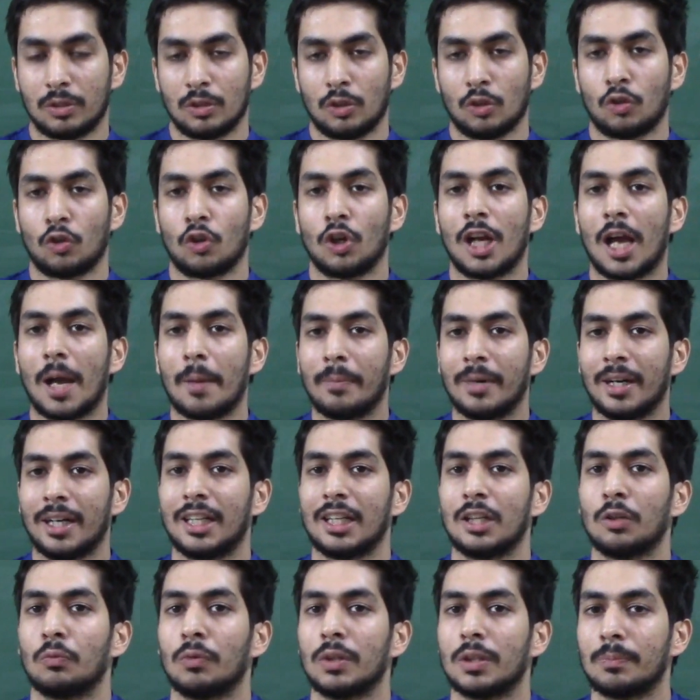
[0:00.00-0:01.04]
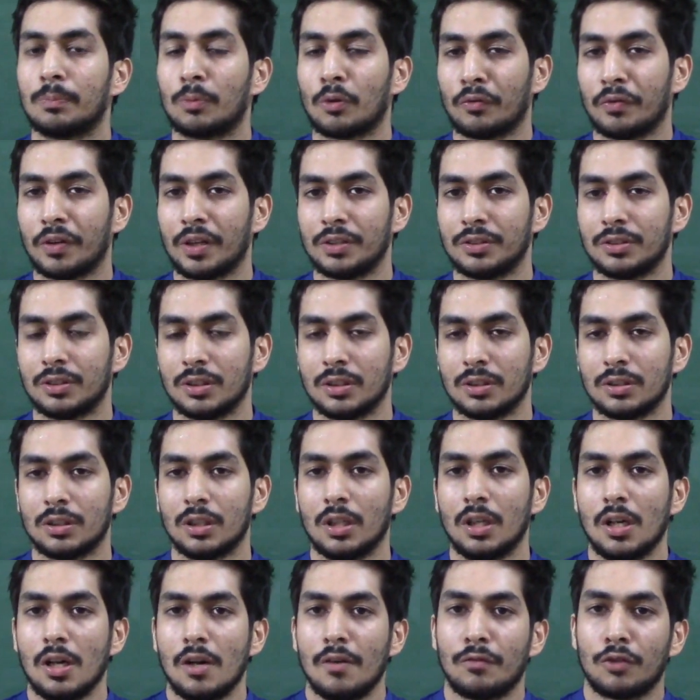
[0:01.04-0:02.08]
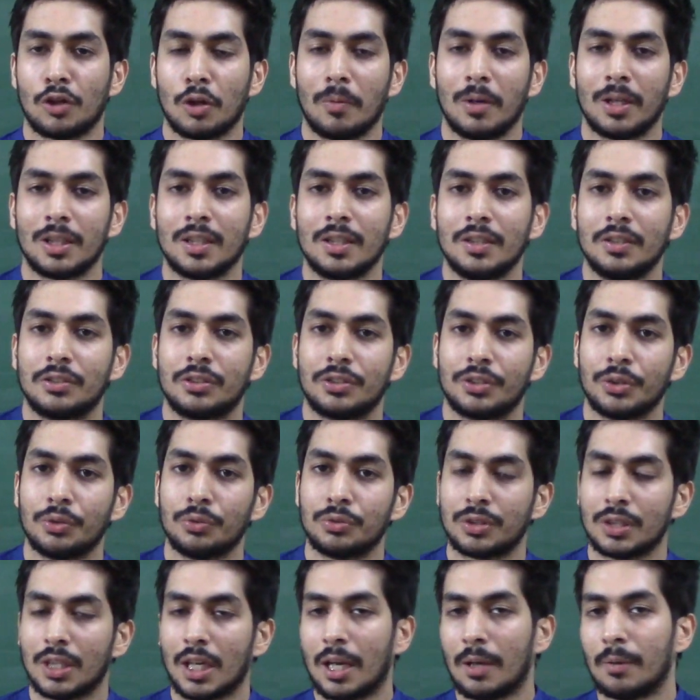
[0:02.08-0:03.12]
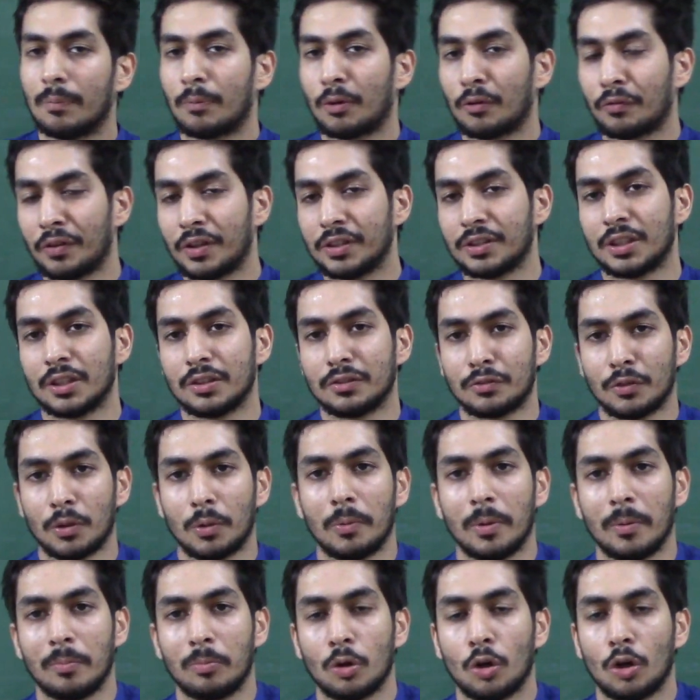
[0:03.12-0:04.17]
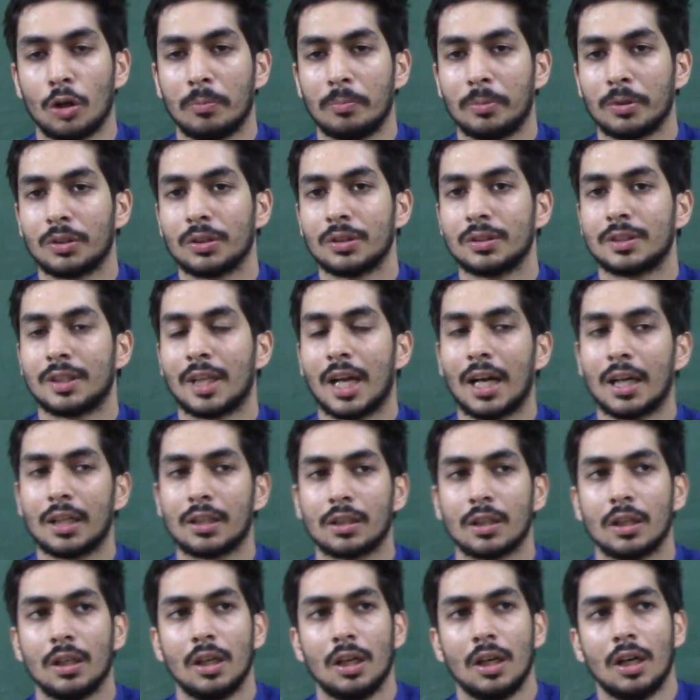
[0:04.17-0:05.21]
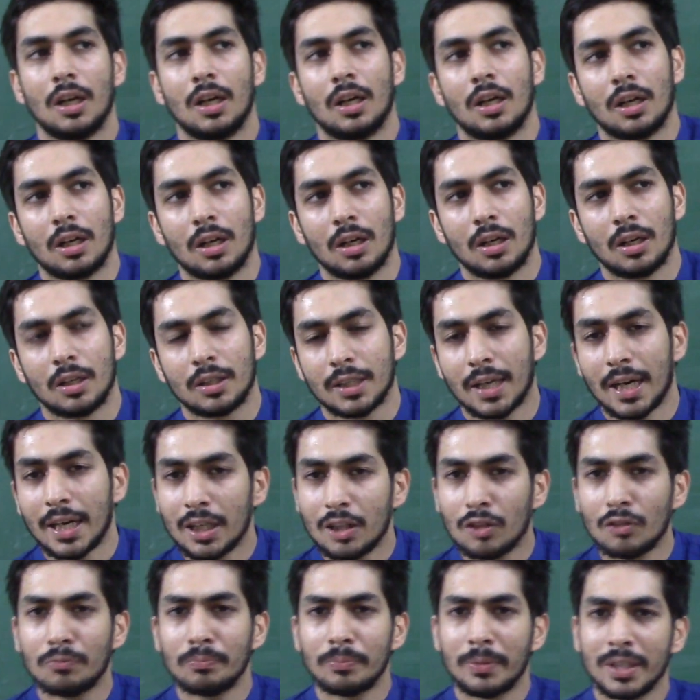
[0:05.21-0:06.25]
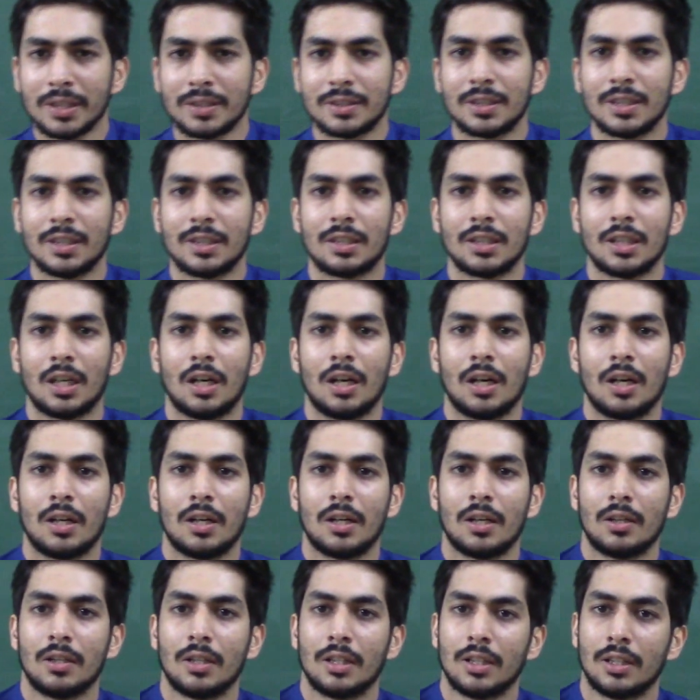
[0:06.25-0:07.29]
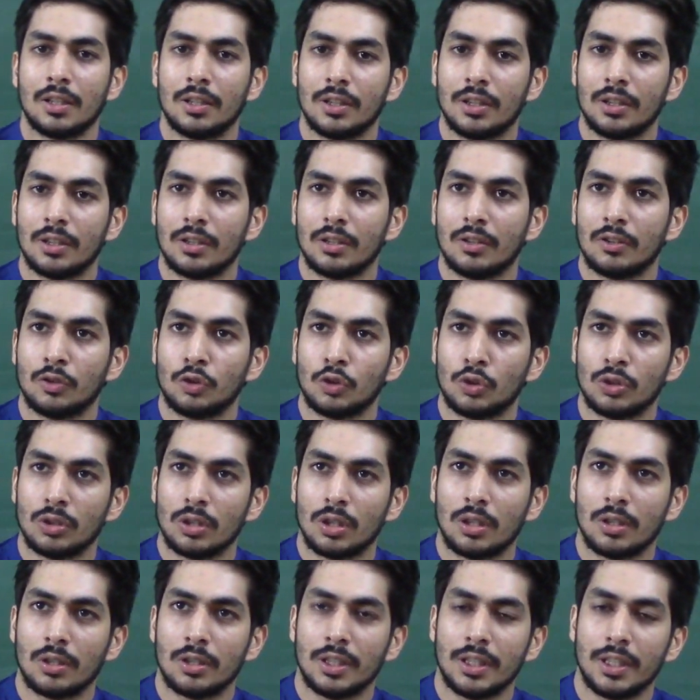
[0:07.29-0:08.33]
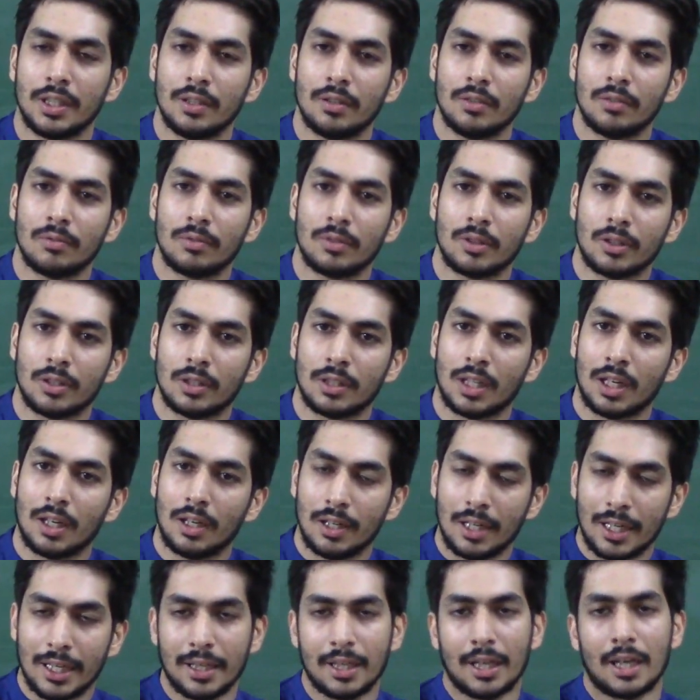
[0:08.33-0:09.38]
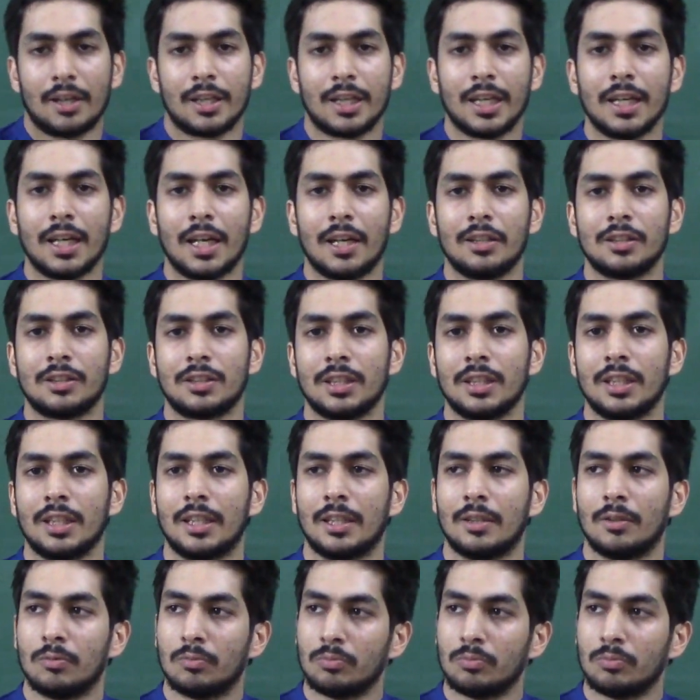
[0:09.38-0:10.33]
collaborating with professors from other institutes and professors from abroad, because that kind of makes it like, again I'll say,